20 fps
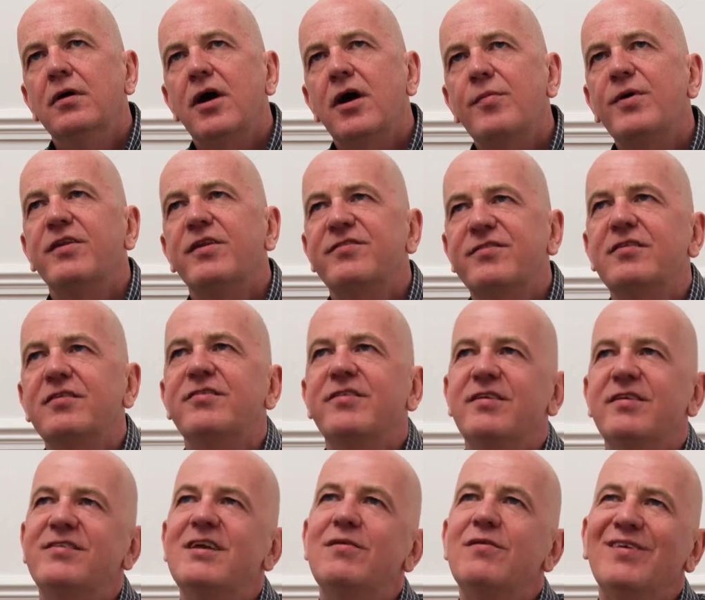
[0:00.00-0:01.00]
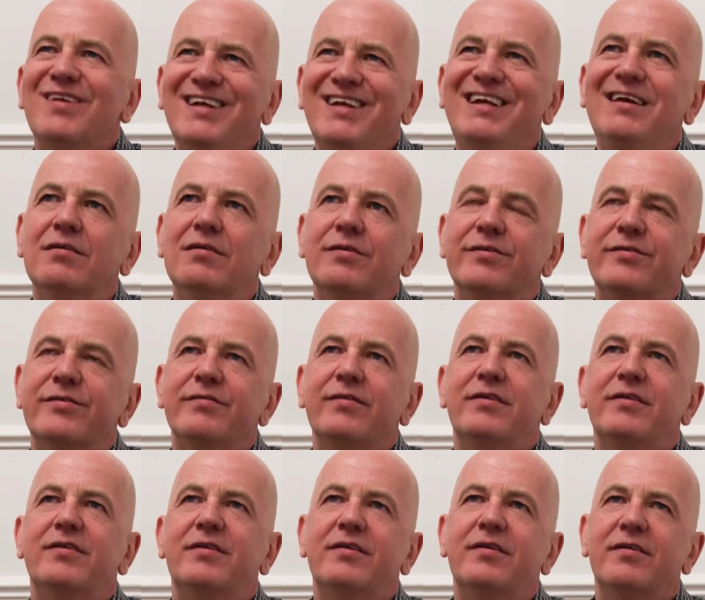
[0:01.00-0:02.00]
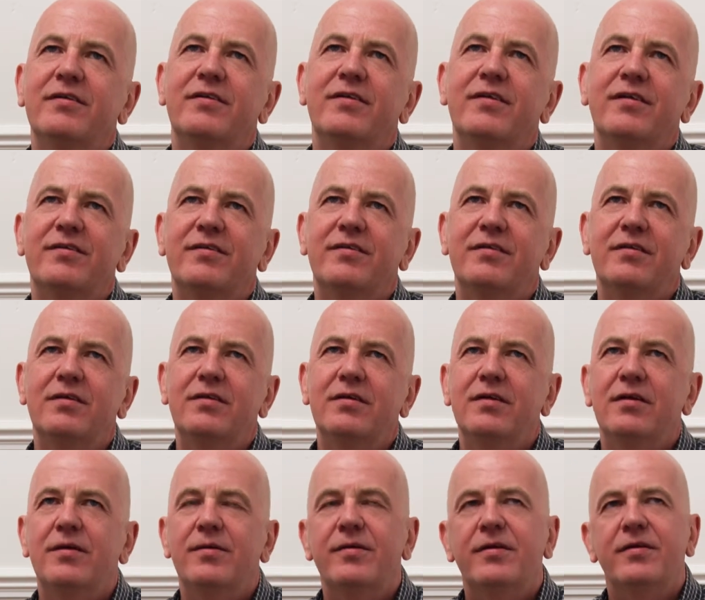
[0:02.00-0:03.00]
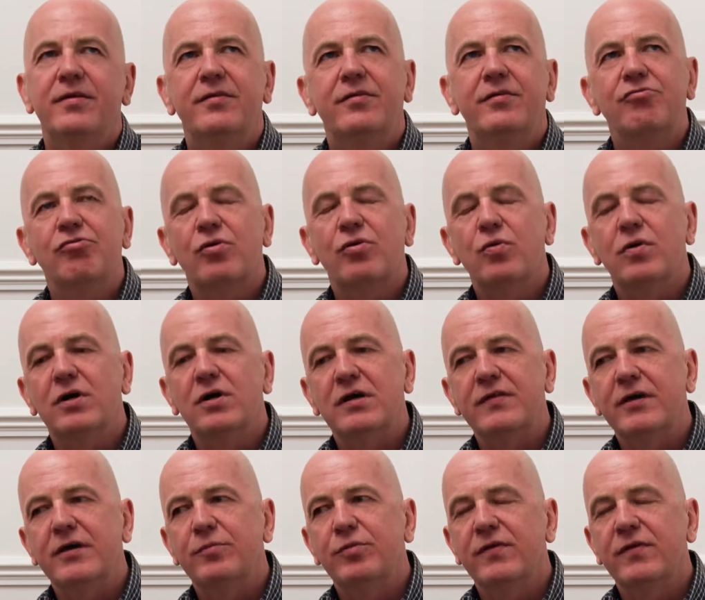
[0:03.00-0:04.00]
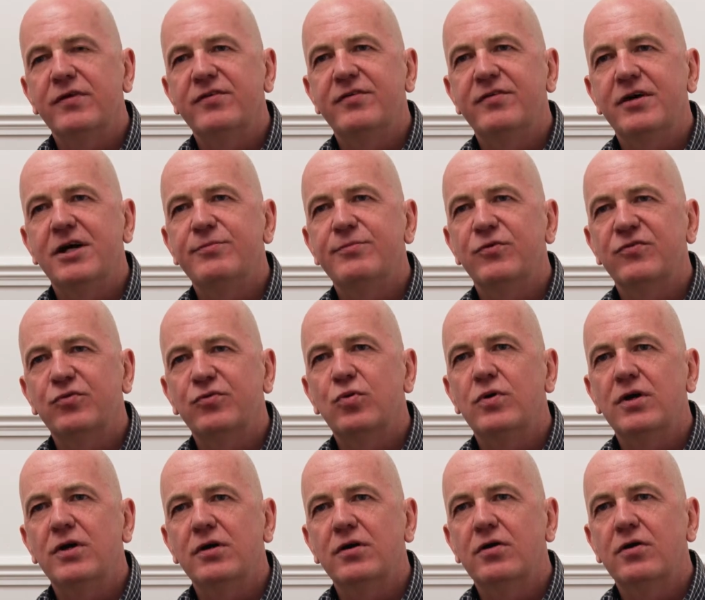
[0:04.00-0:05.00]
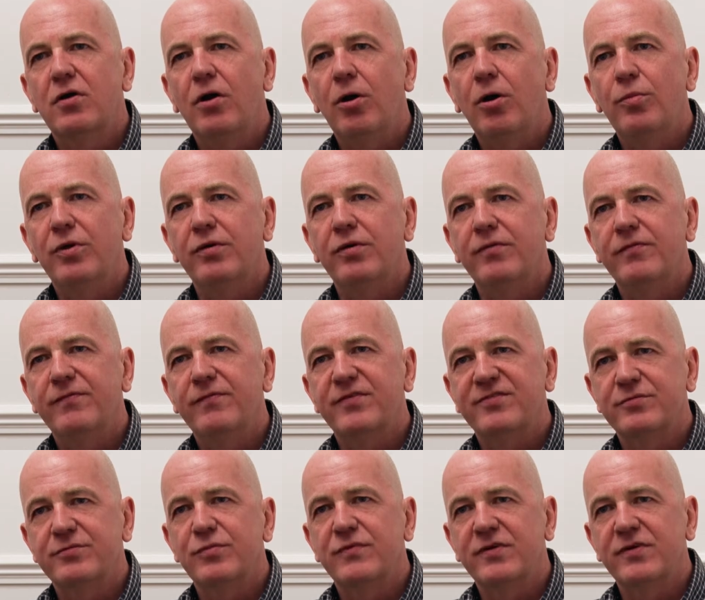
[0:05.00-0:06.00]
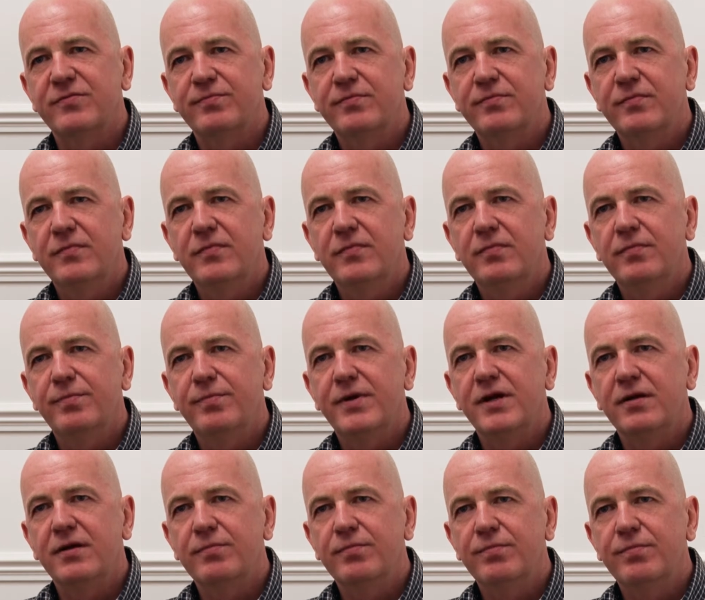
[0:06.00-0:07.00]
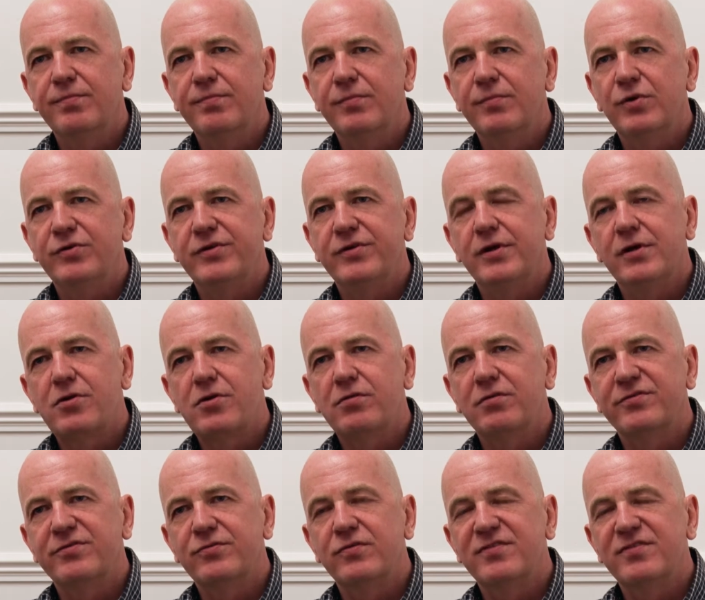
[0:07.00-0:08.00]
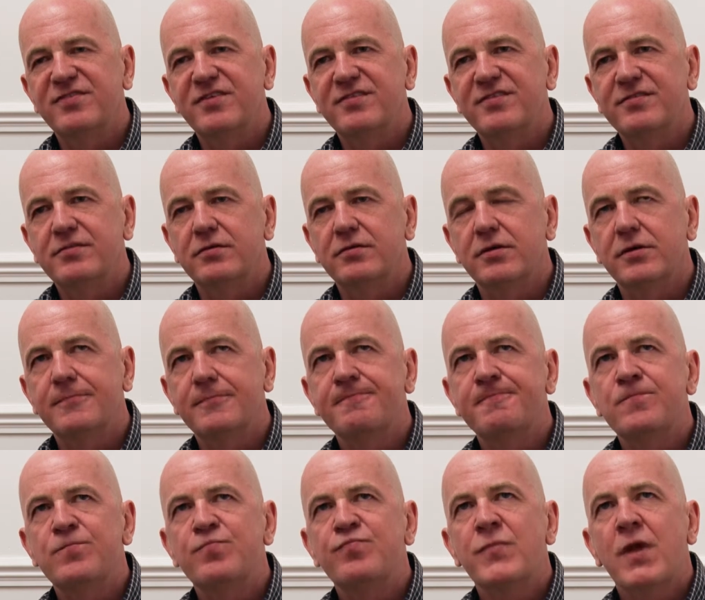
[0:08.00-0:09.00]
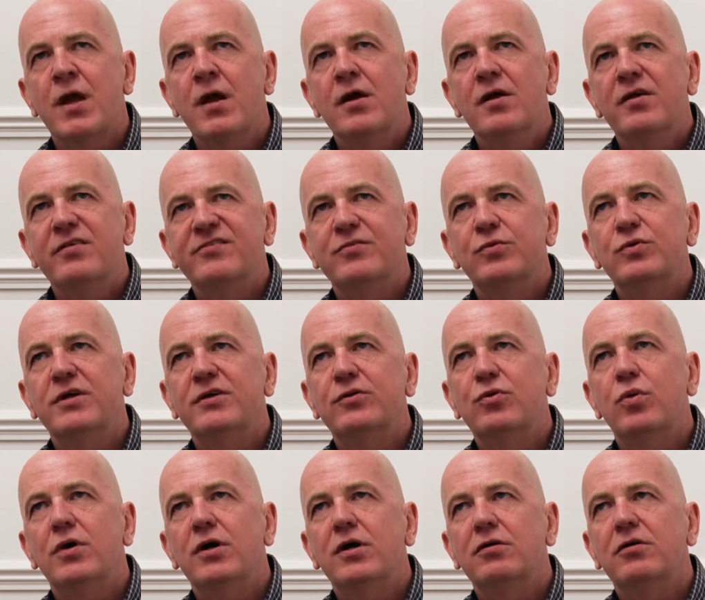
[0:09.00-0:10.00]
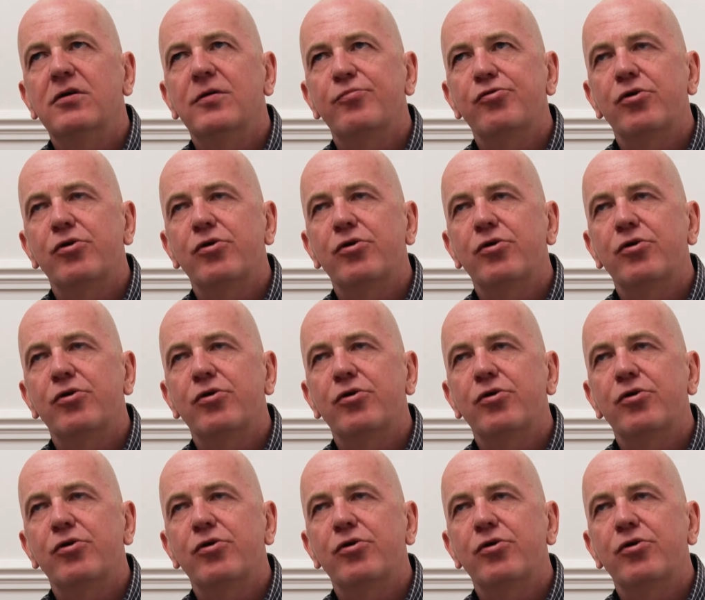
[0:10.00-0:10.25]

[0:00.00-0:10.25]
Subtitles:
I mean, since it's now illegal to require that, but at the time it was quite common for some of these big multinationals to insist on it. So we did quite a lot of